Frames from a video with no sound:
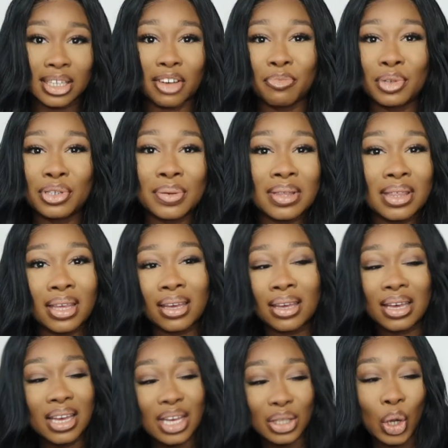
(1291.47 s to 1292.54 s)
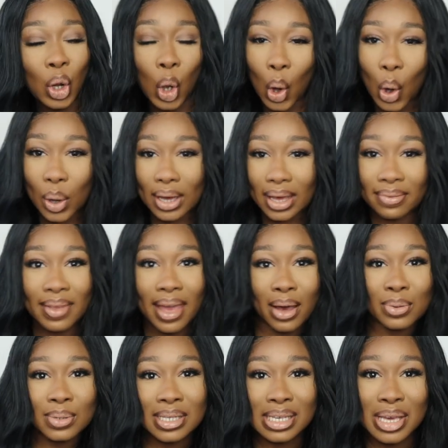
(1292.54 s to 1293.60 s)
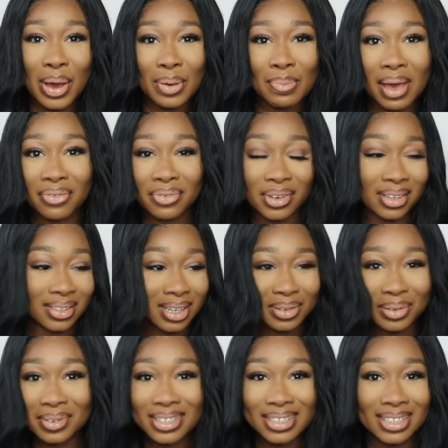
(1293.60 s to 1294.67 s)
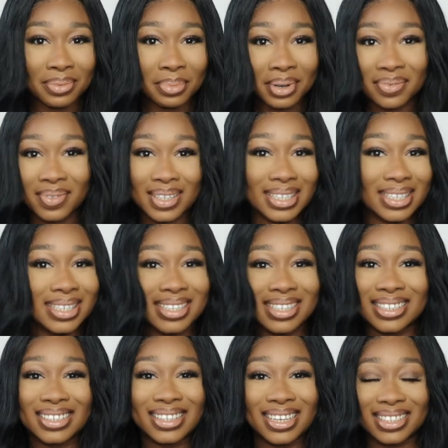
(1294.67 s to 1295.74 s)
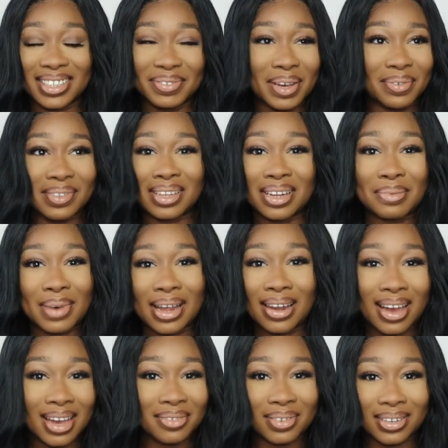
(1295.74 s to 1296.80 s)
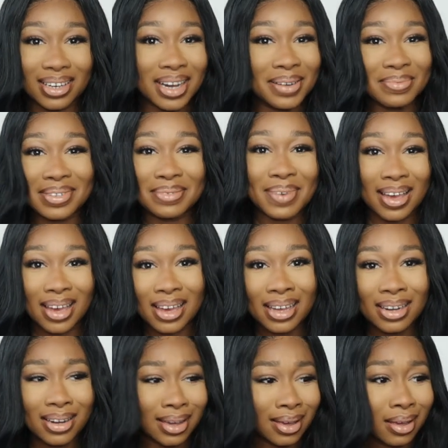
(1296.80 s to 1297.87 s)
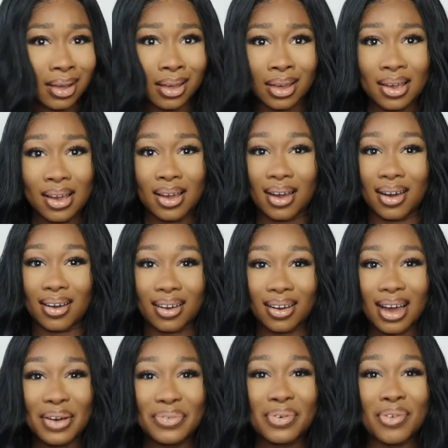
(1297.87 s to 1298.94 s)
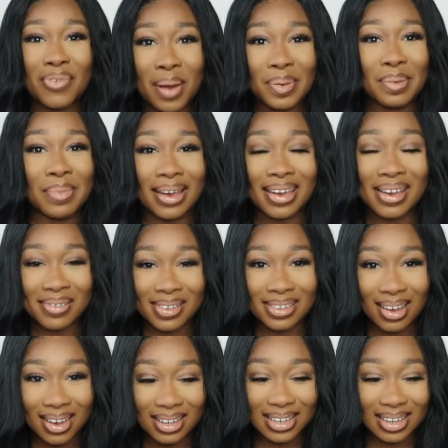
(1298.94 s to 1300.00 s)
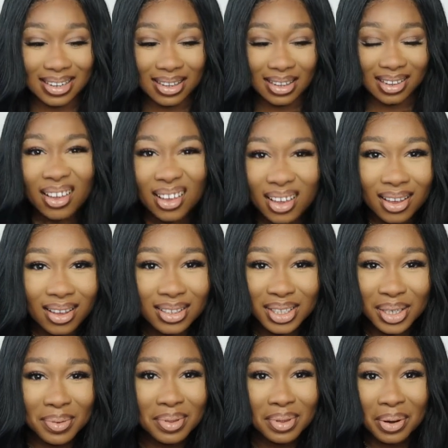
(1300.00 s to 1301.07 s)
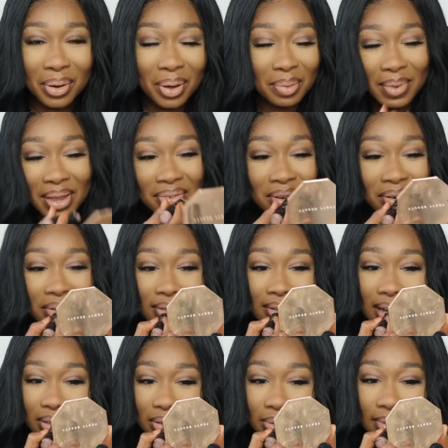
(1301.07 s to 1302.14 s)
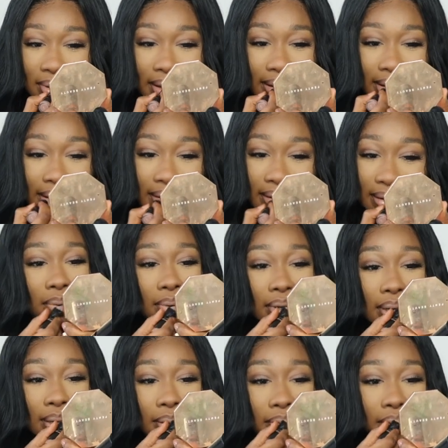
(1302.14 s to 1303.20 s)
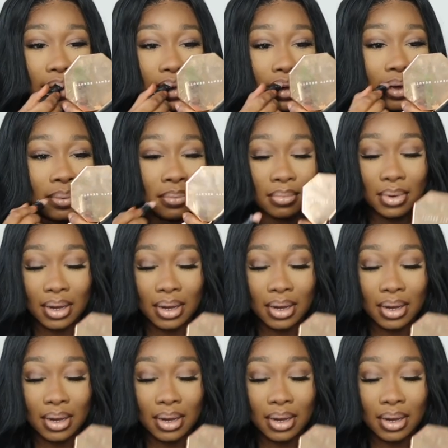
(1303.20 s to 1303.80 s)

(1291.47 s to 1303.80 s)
I've been doing the lock and the LCO method, and honestly one of the tedious things I've ever done in my life when it comes to my hair. Like, hard. I thought wrapping my hair was hard. Doing the lock method on natural hair, on a different game.